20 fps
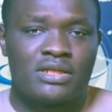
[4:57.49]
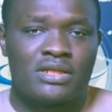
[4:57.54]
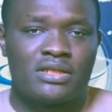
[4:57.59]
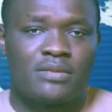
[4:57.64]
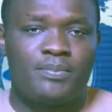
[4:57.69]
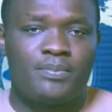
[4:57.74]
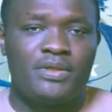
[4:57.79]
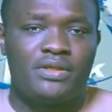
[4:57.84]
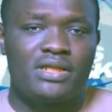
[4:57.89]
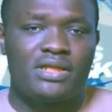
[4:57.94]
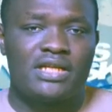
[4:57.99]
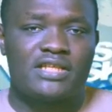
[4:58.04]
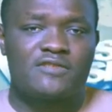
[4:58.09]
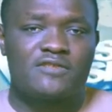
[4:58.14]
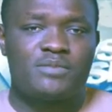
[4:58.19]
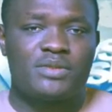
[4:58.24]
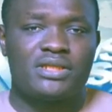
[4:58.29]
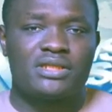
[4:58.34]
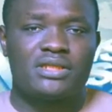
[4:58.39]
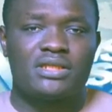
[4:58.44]
The bill
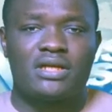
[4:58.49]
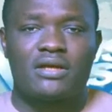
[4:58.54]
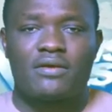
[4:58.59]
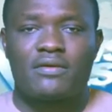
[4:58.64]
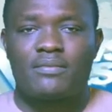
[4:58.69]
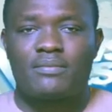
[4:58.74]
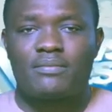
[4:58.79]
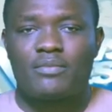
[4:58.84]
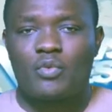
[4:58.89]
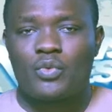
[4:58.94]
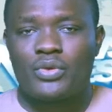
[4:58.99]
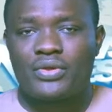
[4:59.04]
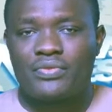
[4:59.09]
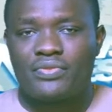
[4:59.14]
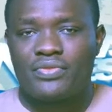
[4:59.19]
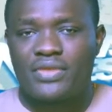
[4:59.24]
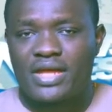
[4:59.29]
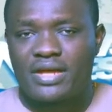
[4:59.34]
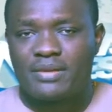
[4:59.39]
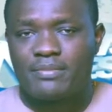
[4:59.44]
has been uh,
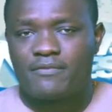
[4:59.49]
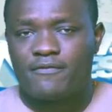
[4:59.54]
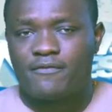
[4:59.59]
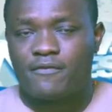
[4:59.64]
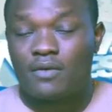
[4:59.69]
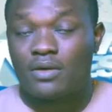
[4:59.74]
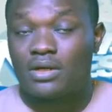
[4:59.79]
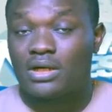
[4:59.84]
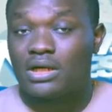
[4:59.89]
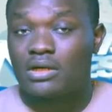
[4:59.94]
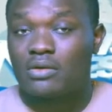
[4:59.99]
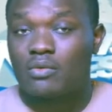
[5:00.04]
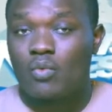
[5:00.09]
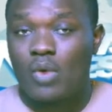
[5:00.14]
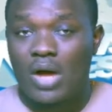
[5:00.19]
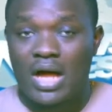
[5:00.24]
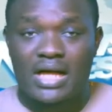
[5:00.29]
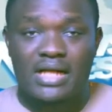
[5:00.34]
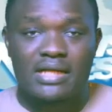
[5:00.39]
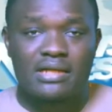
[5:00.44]
with them for a
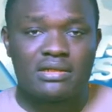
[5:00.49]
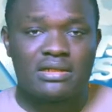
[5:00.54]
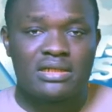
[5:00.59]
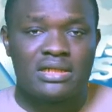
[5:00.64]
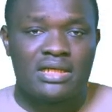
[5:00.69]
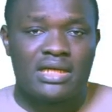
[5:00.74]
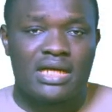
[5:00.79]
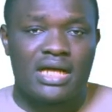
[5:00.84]
while